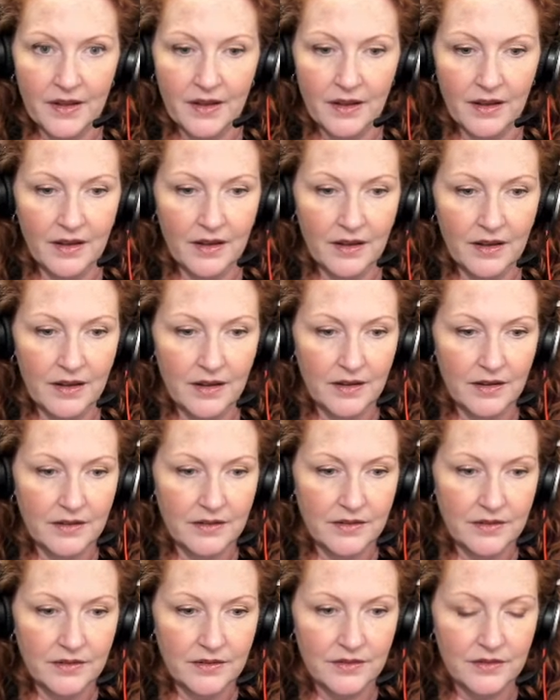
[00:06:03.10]

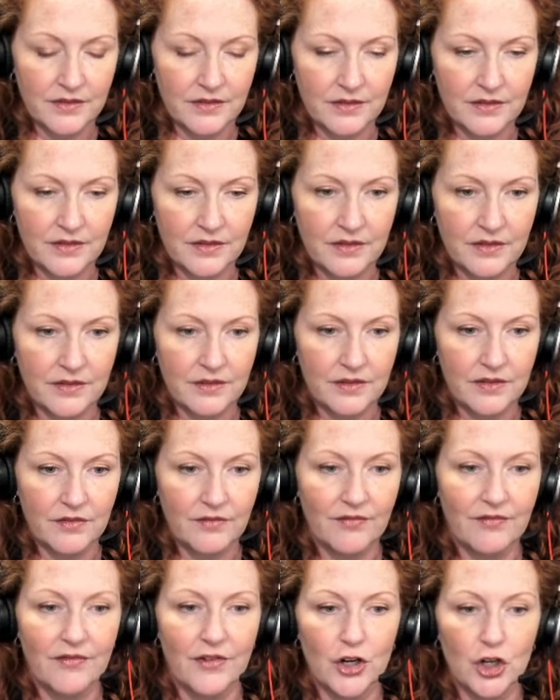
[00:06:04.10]
And
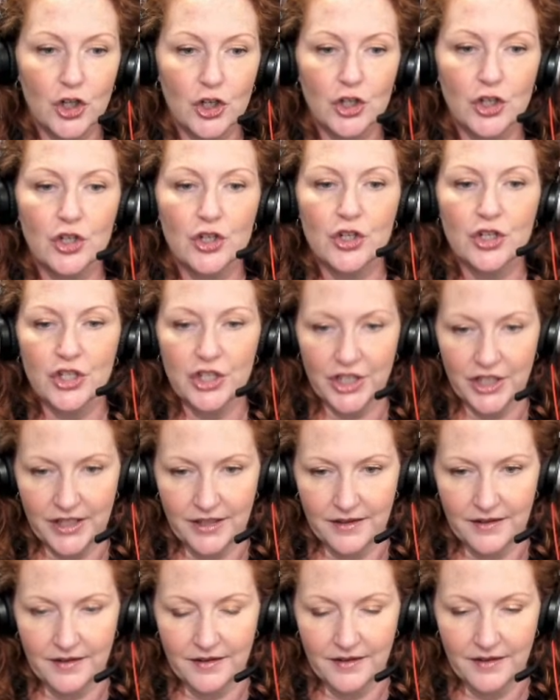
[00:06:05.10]

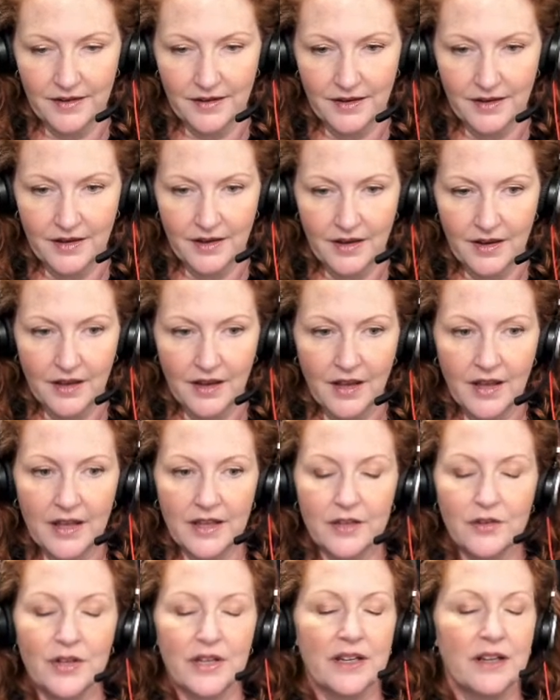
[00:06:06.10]
version.
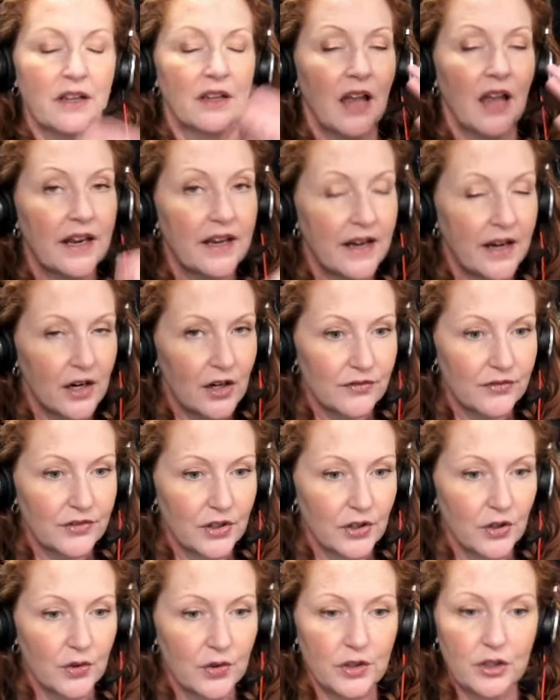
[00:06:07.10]
You need a lot of
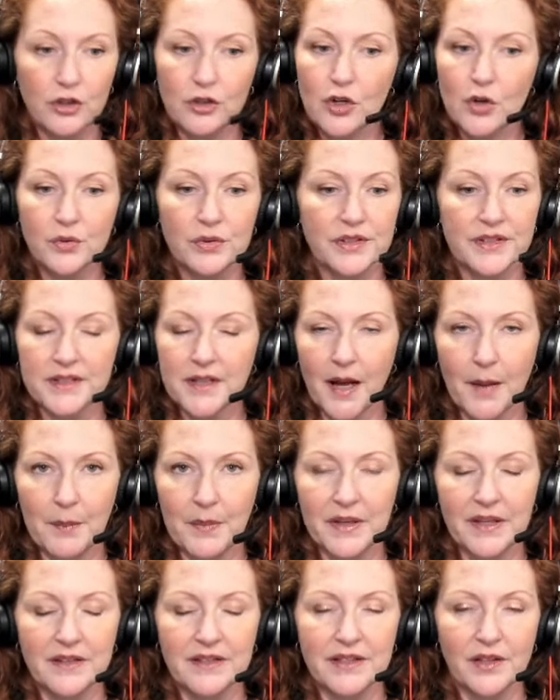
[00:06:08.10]
airflow and you don't
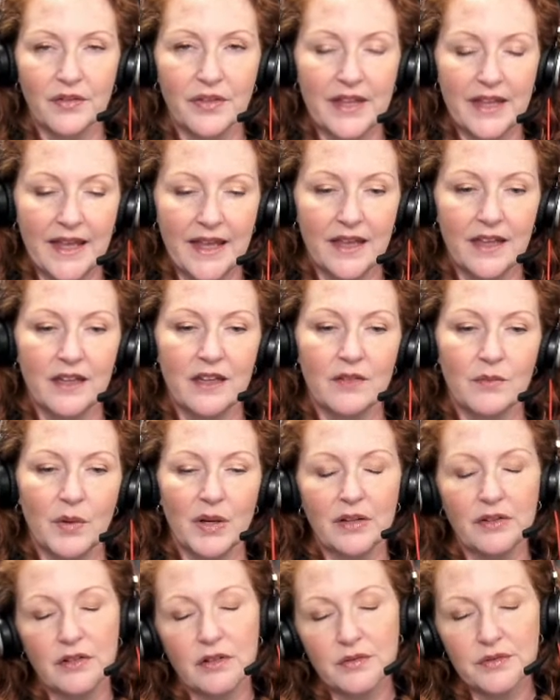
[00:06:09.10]
stop it until the end.
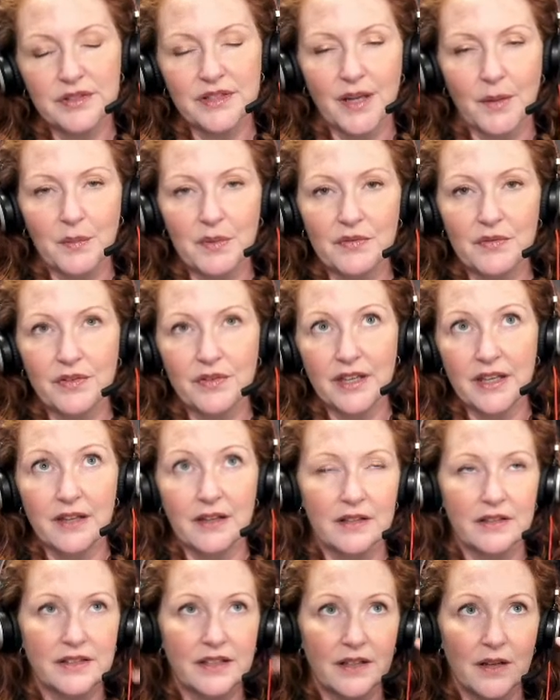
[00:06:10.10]
Well, you don't stop it for the
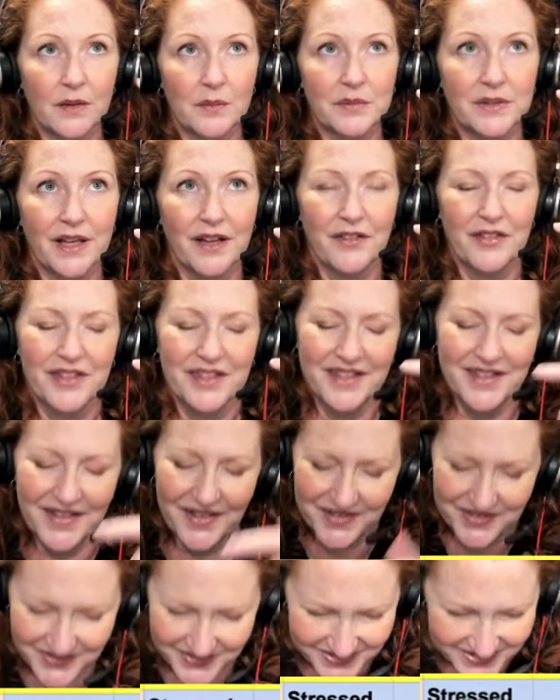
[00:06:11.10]
end because it comes out the
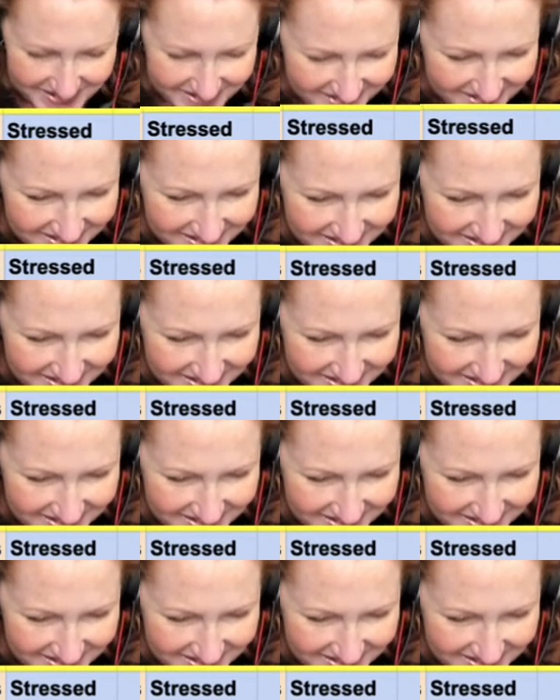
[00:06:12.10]
nose.